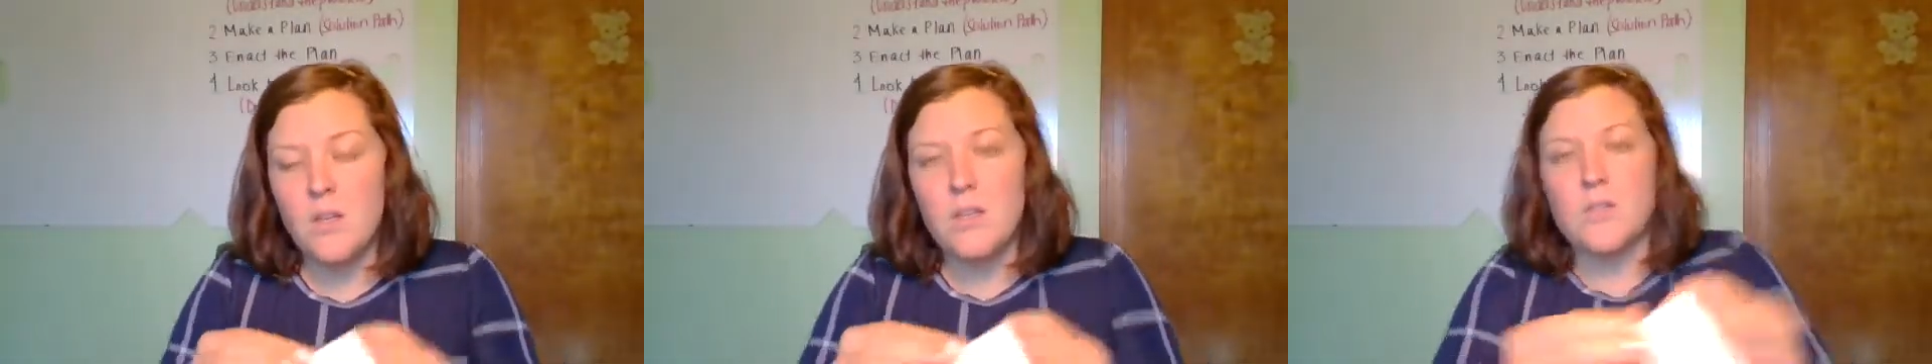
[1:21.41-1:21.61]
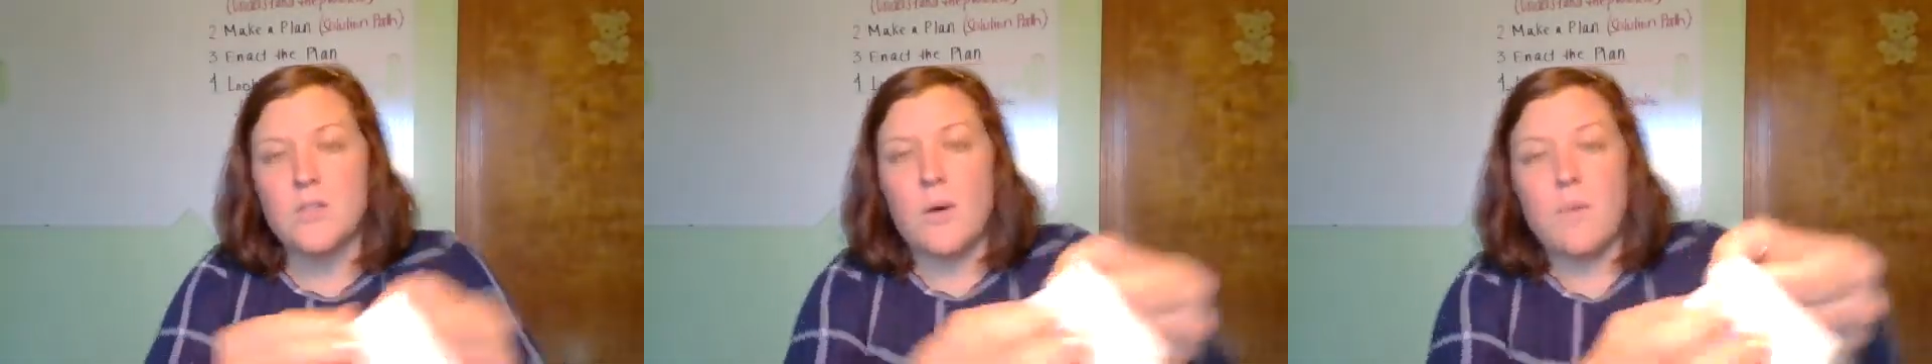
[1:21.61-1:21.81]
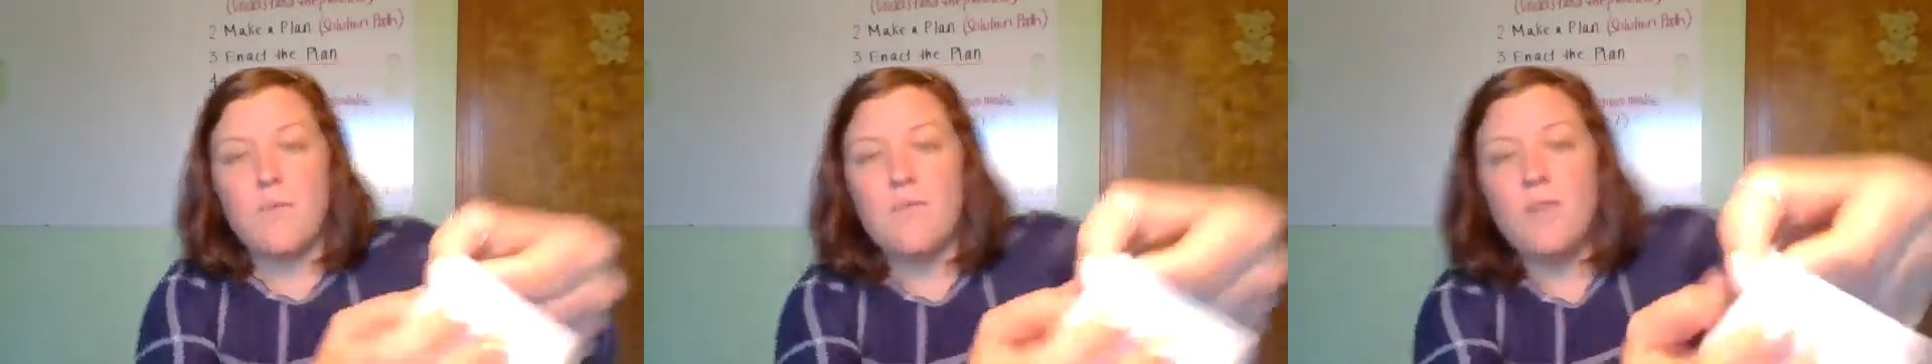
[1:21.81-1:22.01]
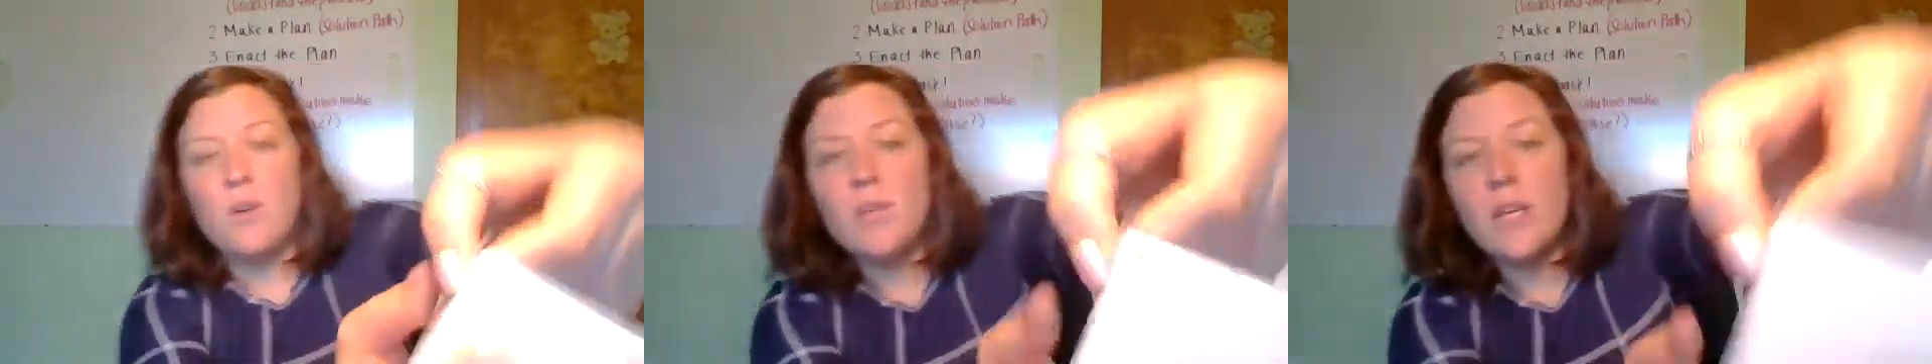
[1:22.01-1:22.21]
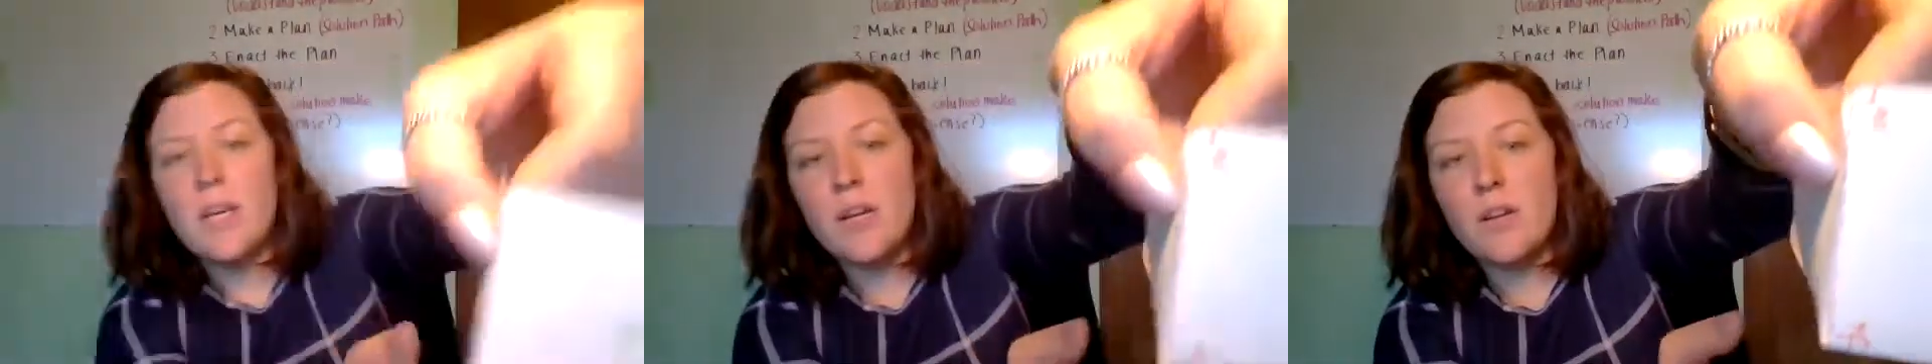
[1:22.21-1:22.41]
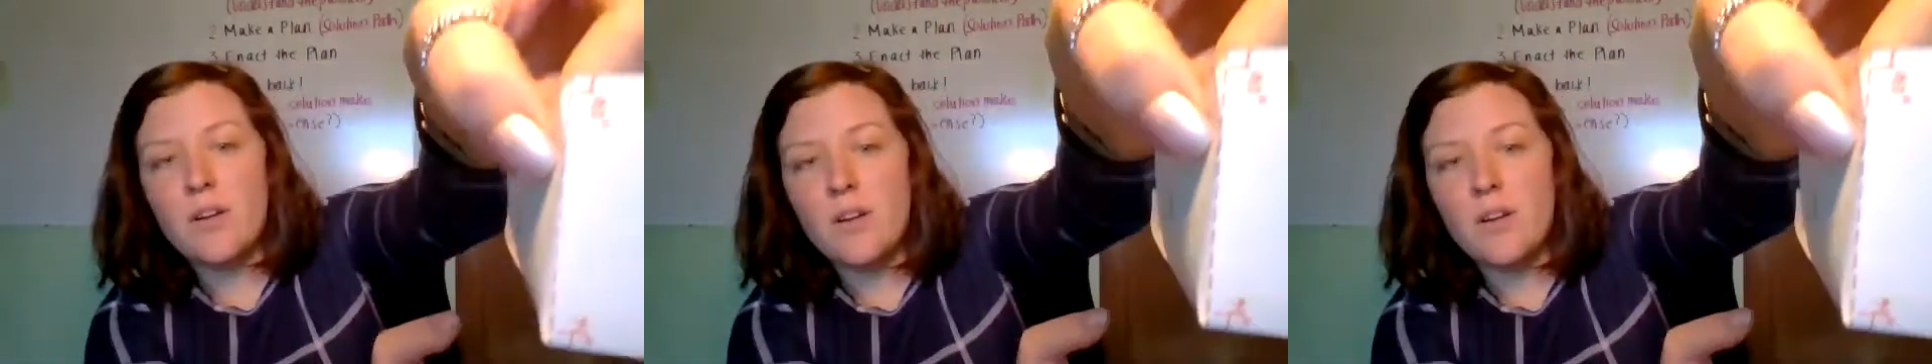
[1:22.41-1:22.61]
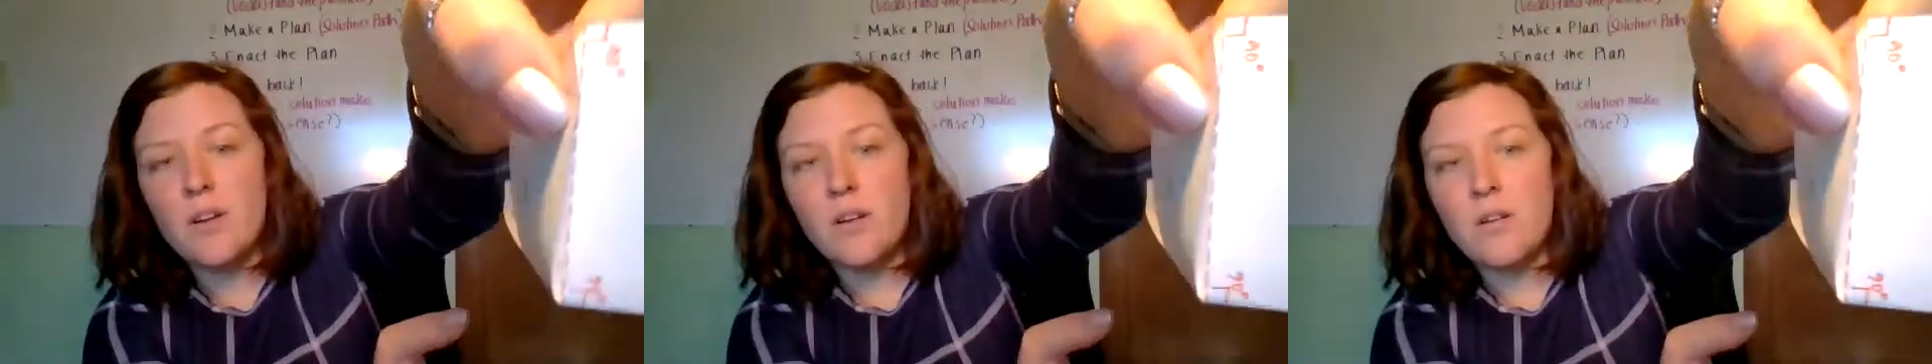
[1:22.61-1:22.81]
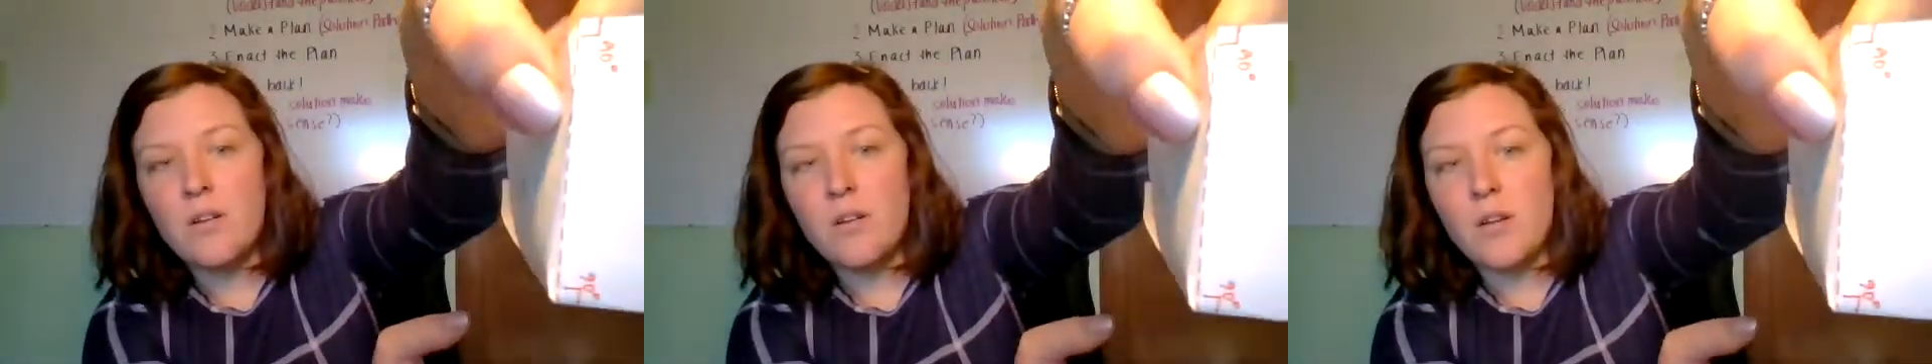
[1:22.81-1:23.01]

So I'm folding it under,